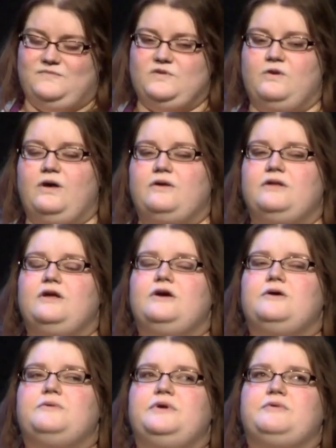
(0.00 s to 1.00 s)
Well,
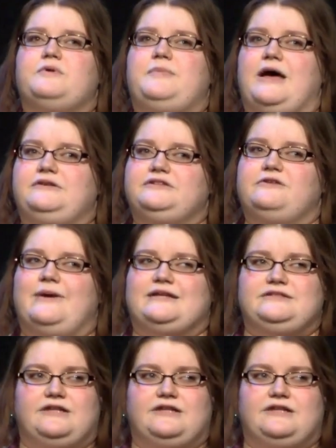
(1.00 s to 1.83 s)
we were about to go back to the